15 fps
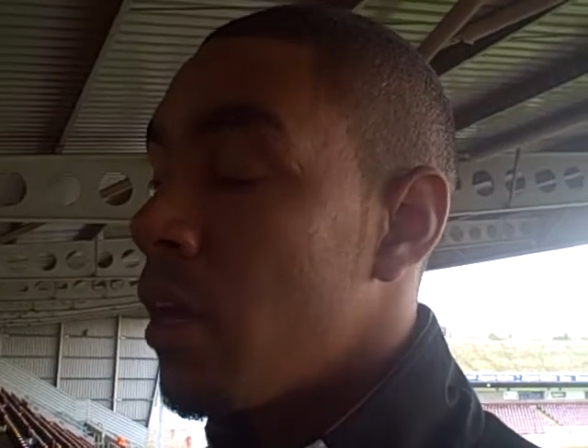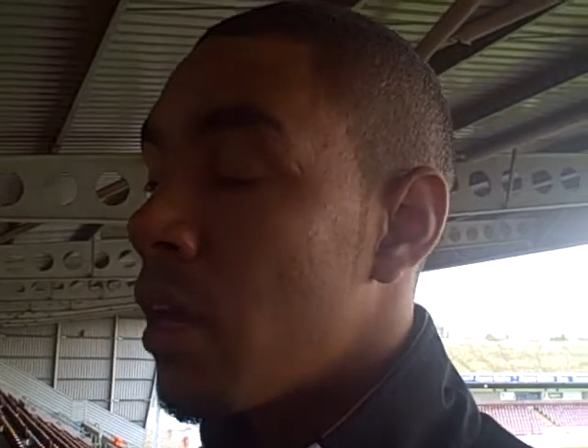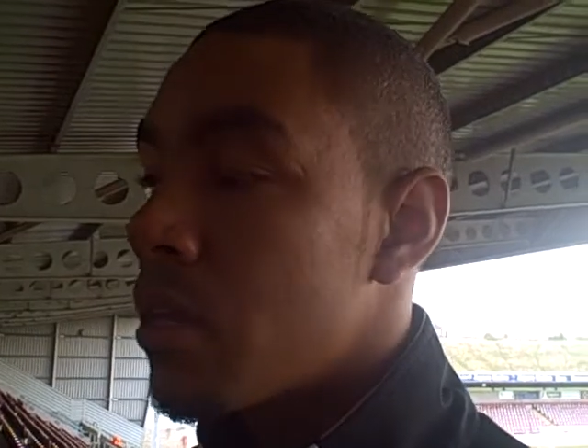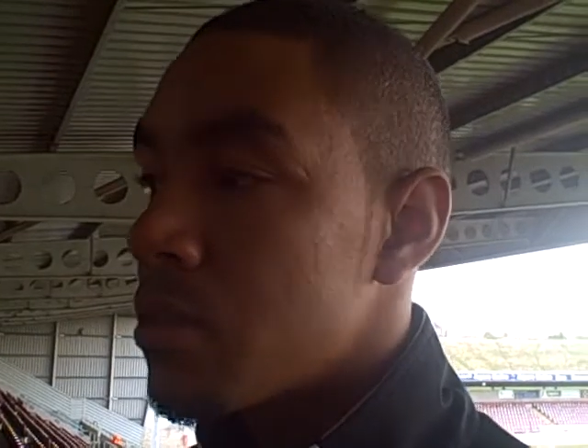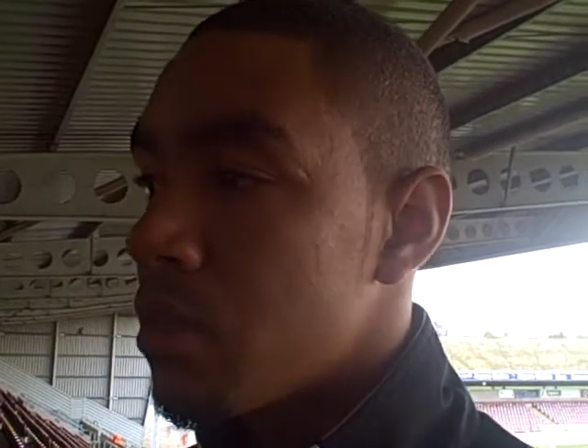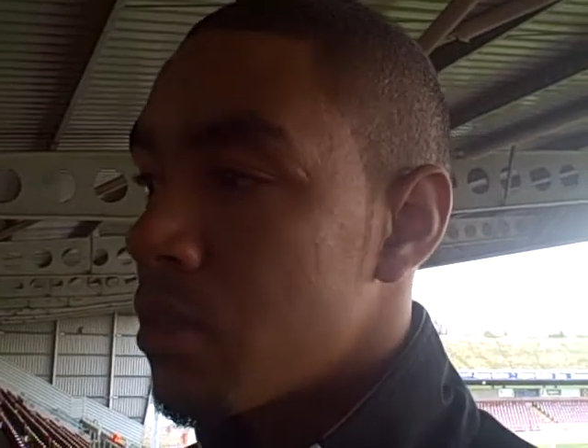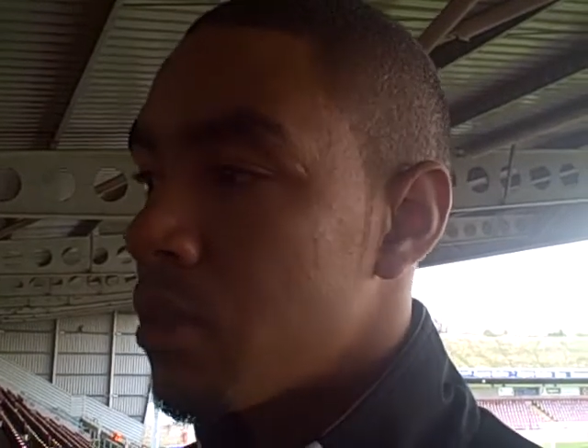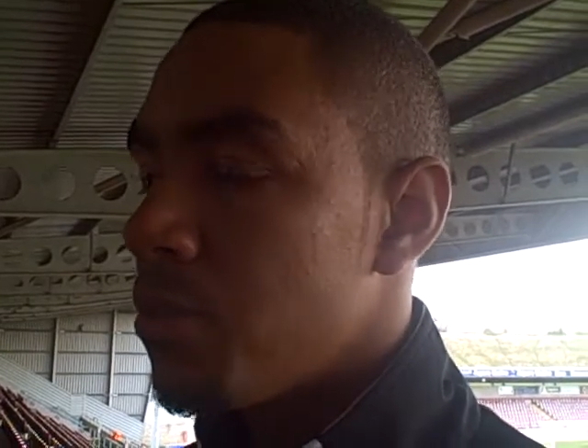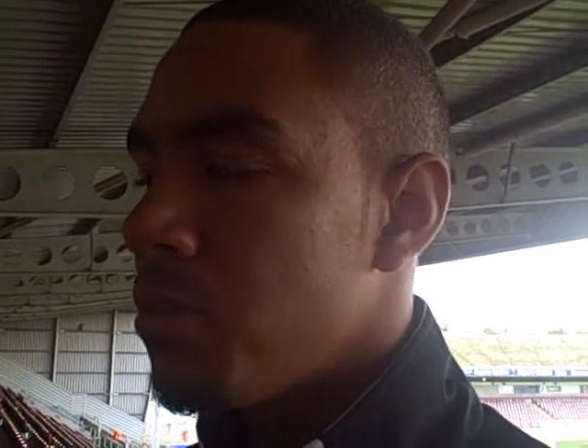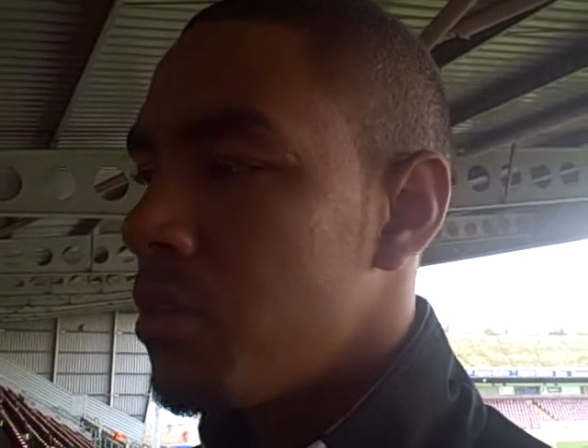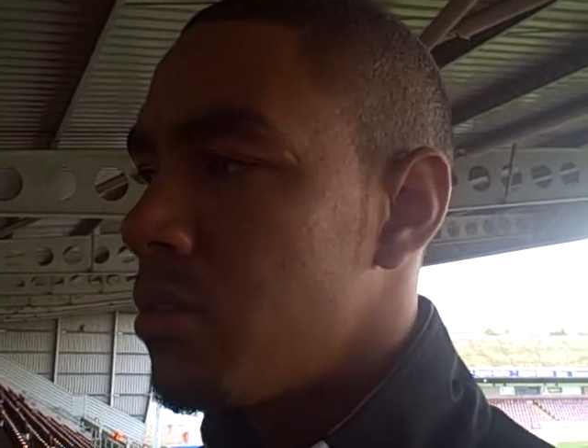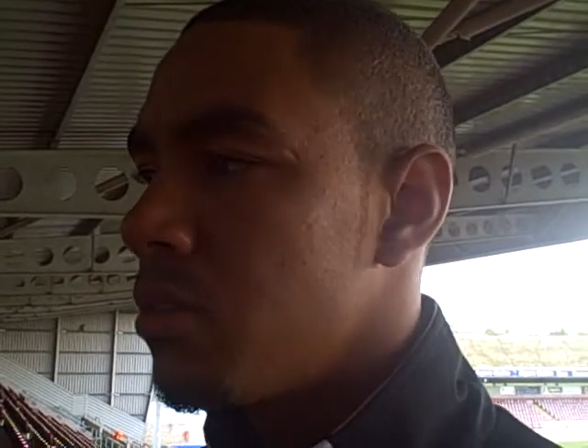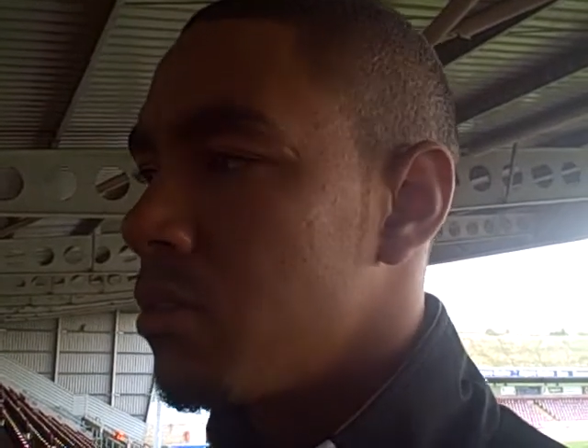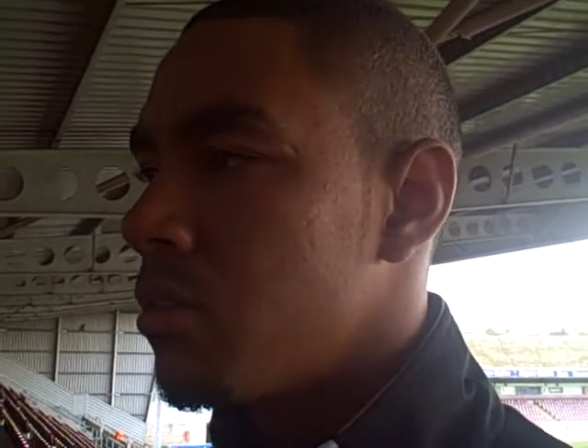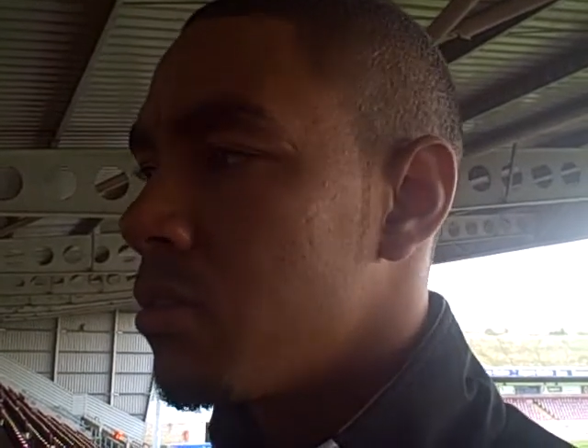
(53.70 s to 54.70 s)
like I said, I
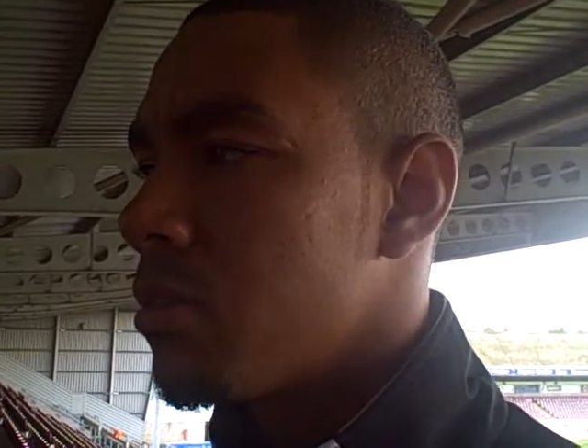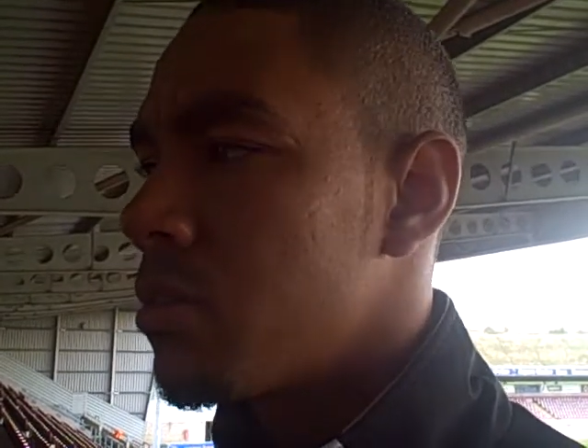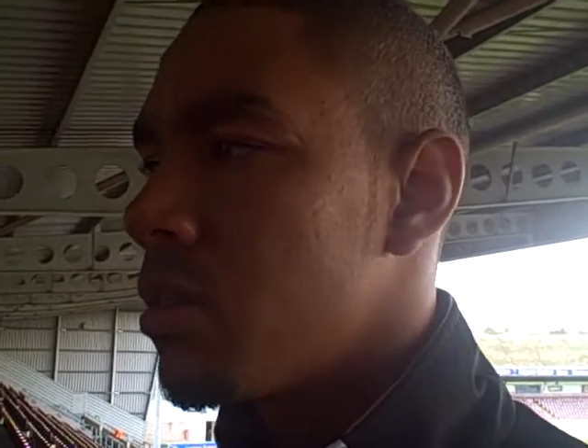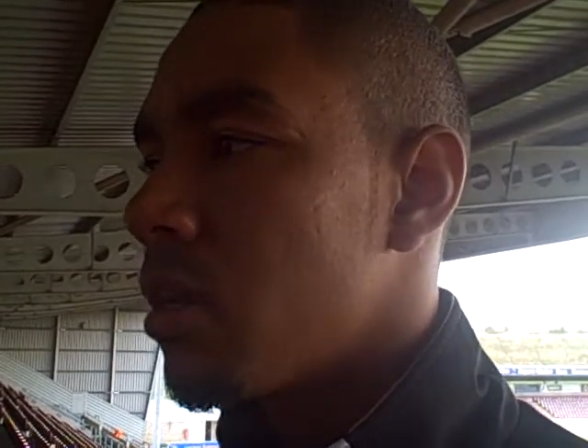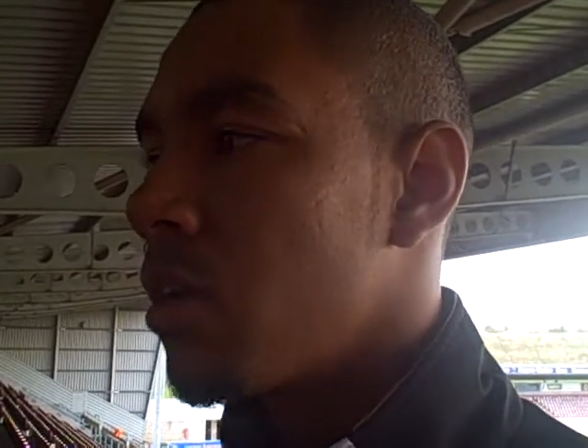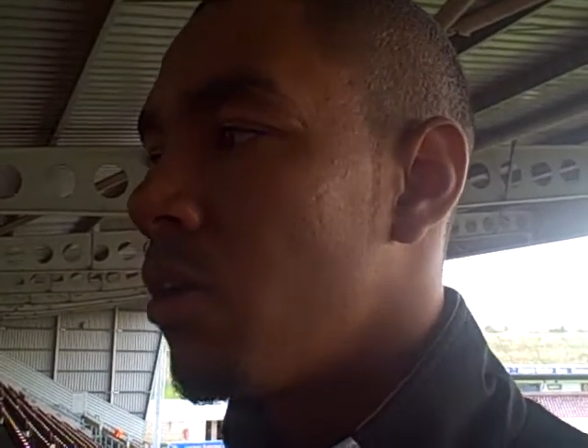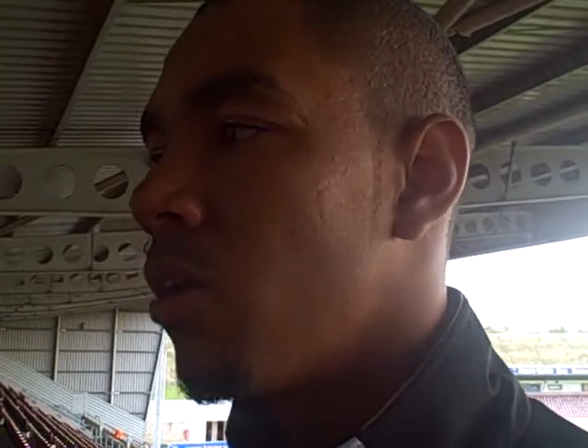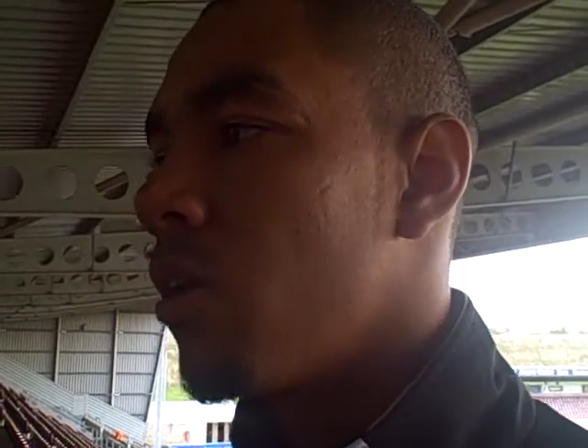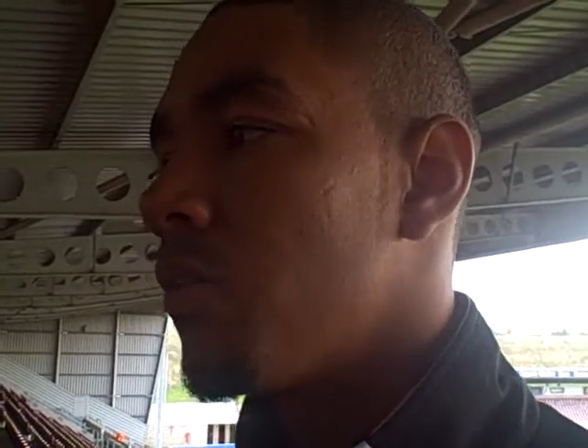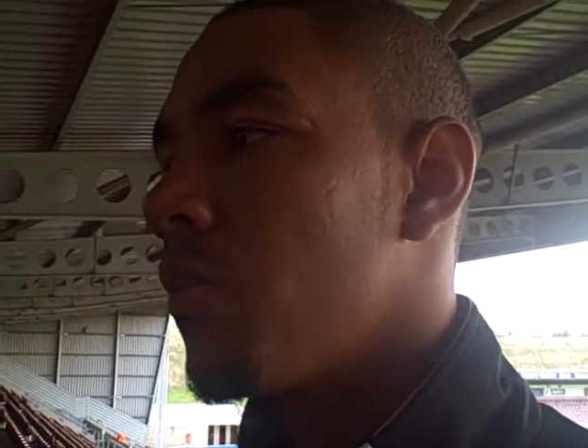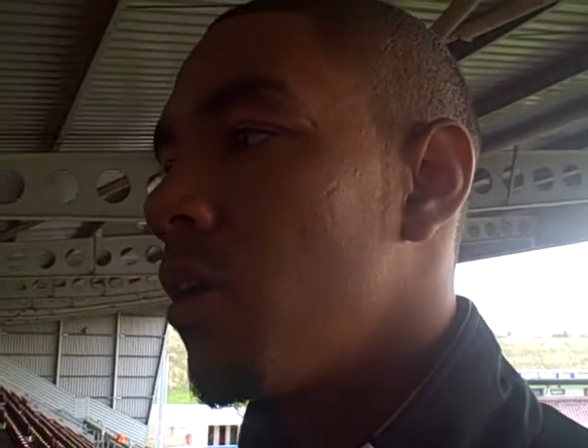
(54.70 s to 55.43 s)
mean, second half,